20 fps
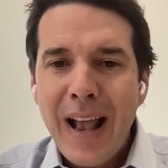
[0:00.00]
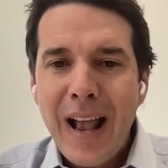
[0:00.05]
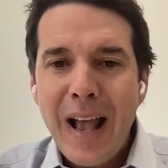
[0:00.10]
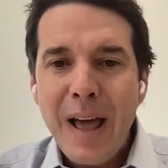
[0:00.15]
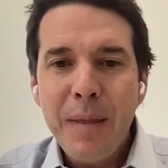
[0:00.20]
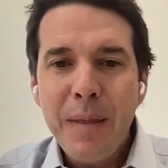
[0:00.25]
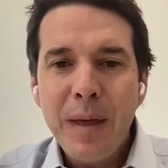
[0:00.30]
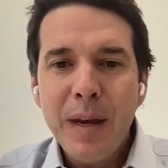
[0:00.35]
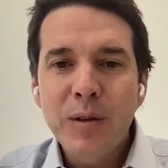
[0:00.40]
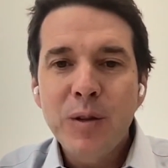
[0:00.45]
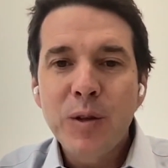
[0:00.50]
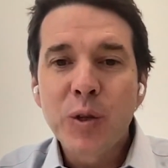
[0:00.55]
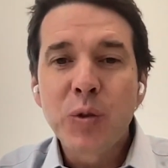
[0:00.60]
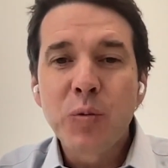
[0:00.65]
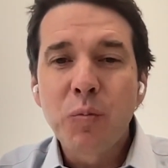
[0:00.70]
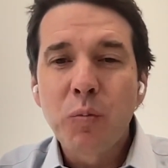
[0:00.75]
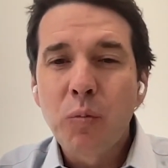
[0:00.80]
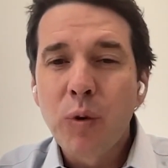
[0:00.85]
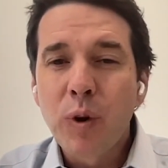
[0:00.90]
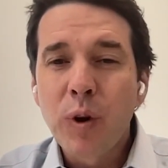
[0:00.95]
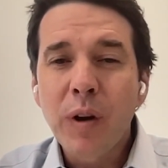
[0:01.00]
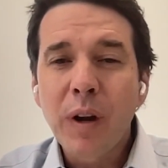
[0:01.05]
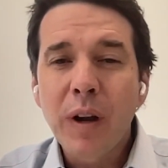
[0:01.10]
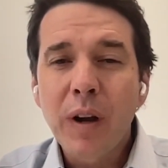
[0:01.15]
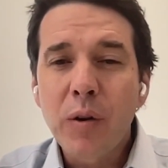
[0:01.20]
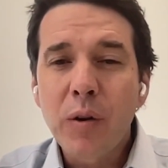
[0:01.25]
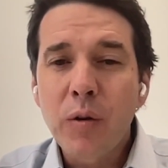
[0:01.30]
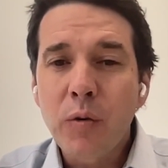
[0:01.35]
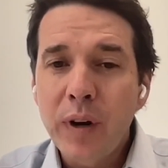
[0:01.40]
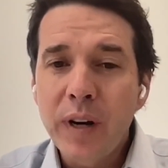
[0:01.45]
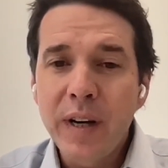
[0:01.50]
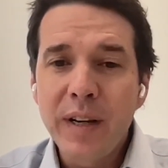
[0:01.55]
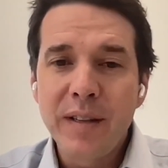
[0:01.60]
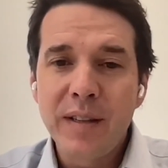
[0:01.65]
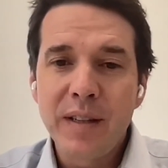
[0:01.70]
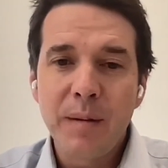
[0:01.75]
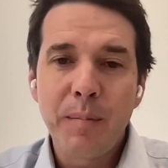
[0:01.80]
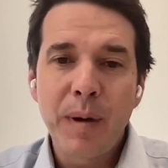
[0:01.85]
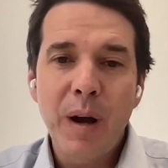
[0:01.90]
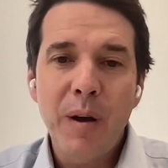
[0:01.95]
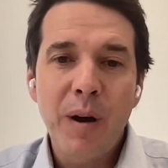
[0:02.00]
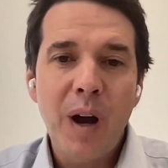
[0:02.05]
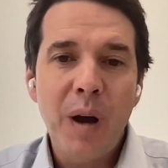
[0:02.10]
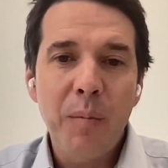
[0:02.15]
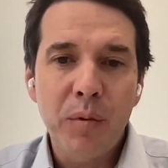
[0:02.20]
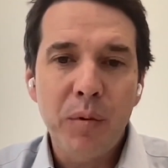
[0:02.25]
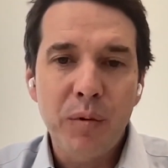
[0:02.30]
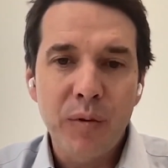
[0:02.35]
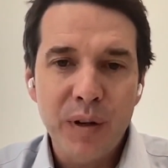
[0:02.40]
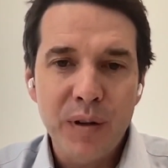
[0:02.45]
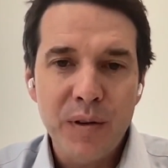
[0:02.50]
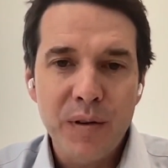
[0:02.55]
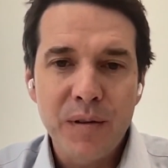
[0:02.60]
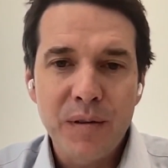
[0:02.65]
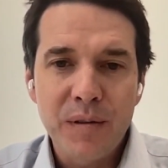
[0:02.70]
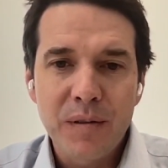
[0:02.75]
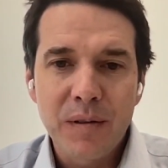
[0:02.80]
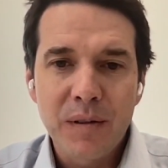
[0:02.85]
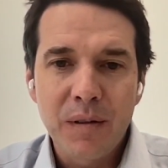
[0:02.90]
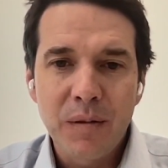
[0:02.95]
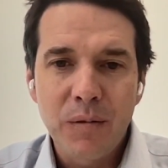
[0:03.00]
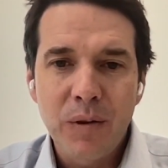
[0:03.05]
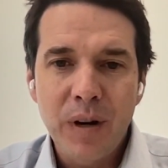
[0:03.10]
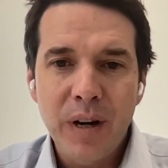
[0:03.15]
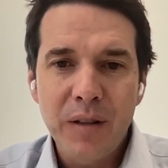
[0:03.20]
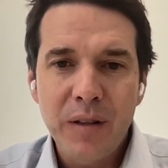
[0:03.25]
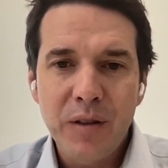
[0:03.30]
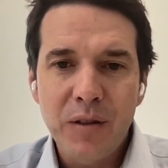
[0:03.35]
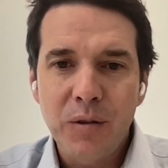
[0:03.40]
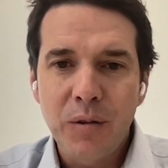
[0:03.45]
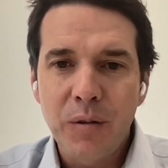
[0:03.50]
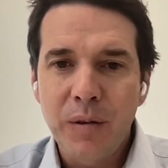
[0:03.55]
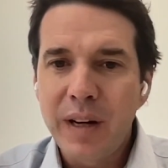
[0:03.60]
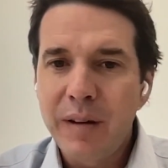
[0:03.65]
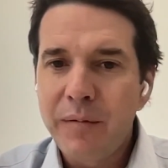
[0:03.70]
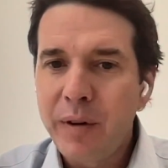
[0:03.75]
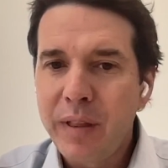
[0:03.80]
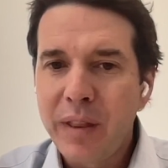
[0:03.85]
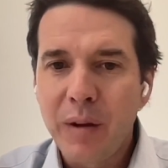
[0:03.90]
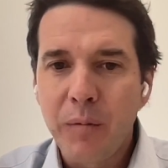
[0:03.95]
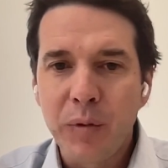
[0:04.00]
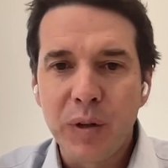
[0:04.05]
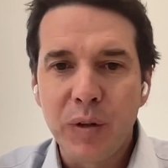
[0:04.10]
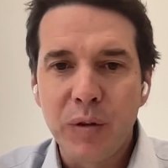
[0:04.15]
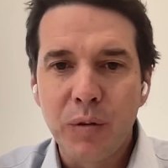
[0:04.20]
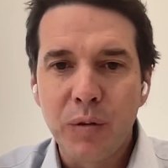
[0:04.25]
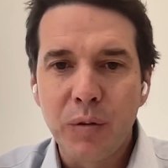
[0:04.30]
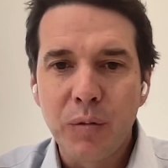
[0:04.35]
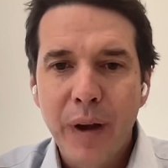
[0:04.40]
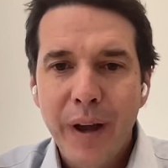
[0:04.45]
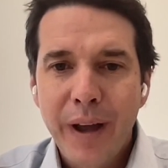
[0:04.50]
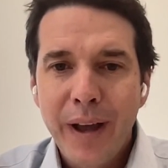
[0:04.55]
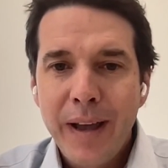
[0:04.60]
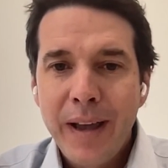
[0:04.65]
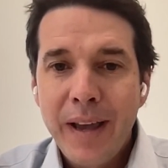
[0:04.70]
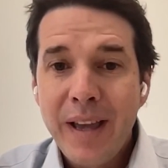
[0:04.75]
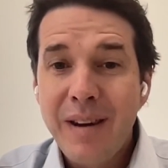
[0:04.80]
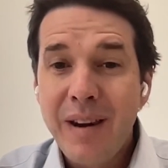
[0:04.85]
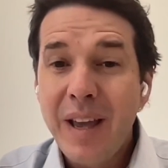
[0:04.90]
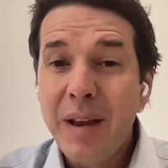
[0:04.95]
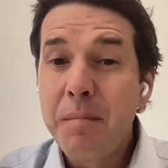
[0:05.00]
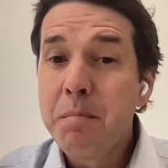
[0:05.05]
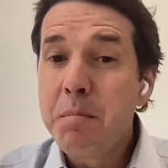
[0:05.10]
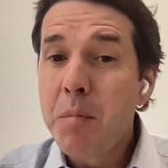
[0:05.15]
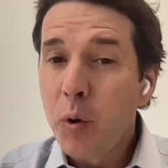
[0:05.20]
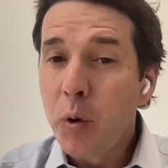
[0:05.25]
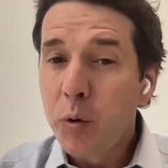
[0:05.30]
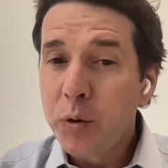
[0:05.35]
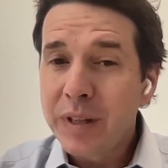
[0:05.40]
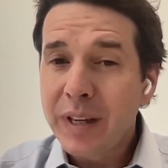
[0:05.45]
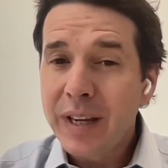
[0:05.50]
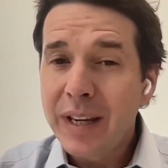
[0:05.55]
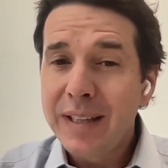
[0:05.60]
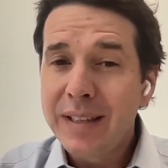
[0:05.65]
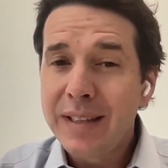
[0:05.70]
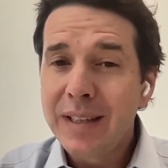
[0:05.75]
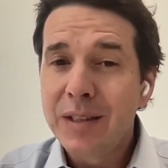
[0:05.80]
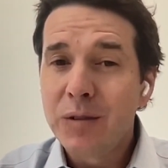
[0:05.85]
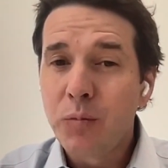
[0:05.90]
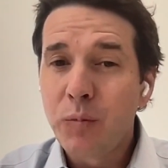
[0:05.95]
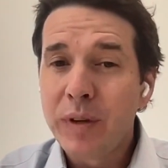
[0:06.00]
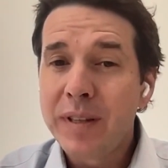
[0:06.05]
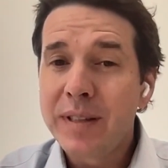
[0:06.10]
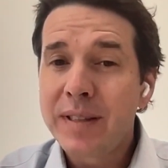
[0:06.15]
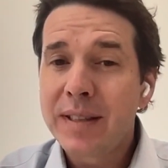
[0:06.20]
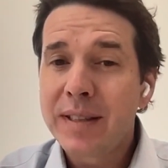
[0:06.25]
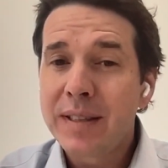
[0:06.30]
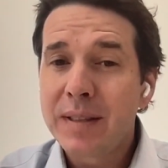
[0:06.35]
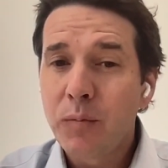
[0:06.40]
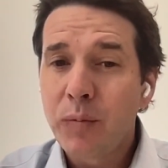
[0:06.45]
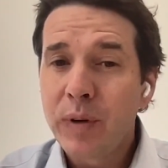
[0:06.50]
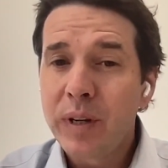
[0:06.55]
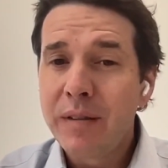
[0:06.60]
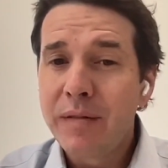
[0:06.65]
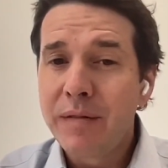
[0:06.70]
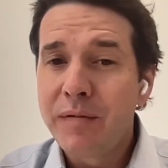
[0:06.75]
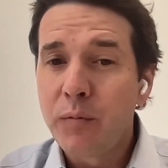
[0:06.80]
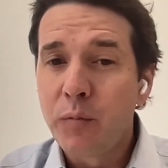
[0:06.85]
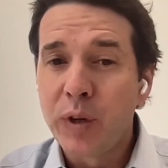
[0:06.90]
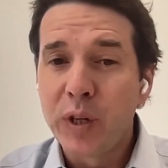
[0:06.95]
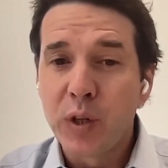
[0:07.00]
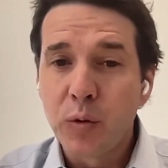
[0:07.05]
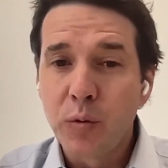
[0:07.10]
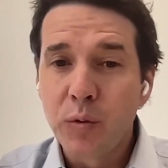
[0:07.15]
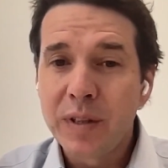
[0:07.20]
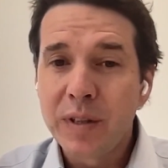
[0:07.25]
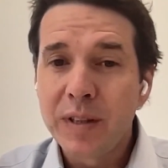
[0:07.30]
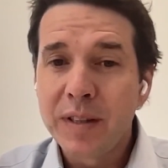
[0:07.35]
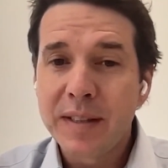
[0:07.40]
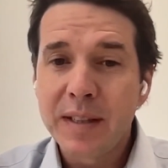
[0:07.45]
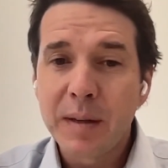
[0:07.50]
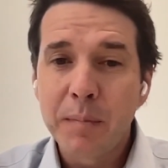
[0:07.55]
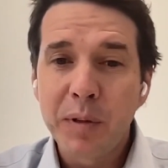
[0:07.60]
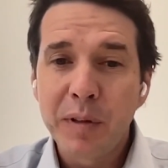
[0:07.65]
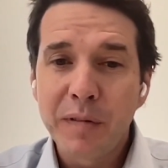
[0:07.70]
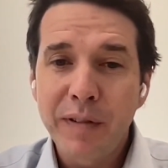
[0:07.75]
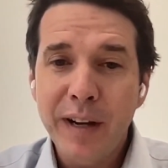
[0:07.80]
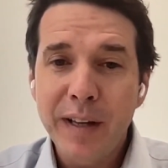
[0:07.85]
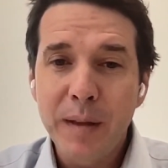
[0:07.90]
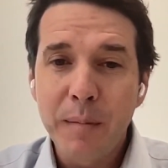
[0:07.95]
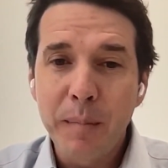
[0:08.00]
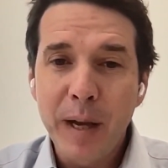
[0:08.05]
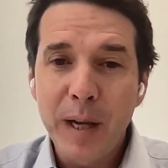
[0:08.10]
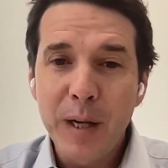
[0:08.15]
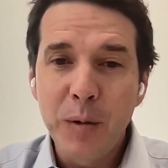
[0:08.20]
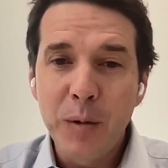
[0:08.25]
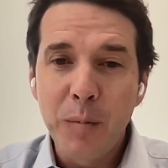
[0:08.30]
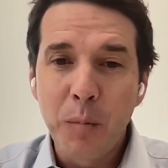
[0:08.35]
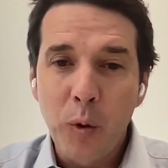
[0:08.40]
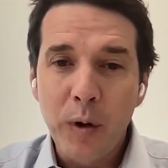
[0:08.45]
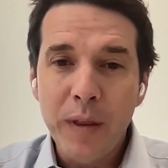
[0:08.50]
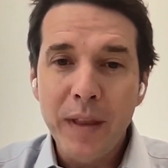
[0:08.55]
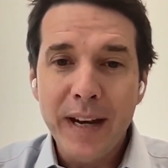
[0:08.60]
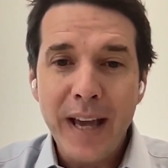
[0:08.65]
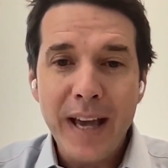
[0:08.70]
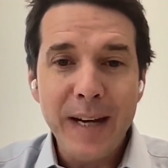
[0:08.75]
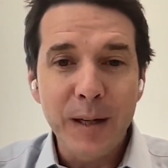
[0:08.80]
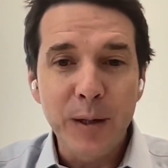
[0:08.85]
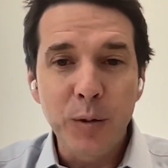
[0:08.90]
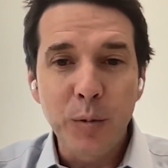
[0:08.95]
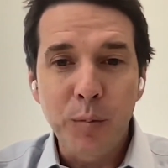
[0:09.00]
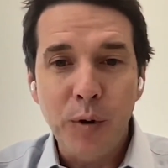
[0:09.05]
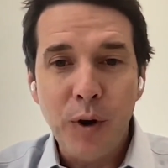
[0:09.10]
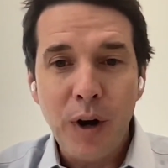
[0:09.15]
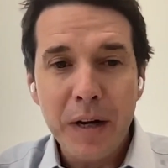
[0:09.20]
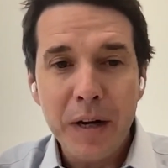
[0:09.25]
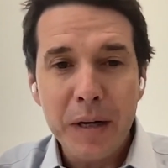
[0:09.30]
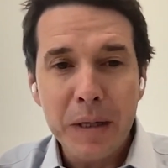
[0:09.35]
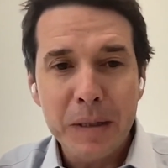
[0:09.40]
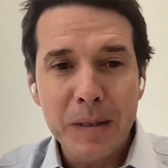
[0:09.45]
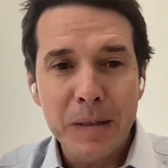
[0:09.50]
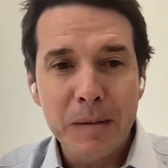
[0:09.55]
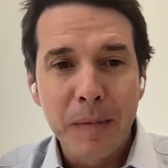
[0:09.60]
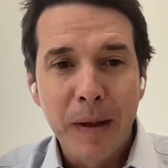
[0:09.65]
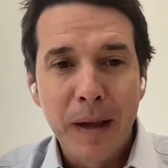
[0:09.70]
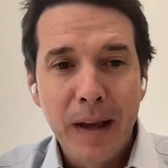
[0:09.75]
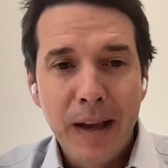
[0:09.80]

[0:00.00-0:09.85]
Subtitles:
And then just work crazy about operations, right? So in everything we do, in most cases, we've reduced and simplified the menu more than added new products.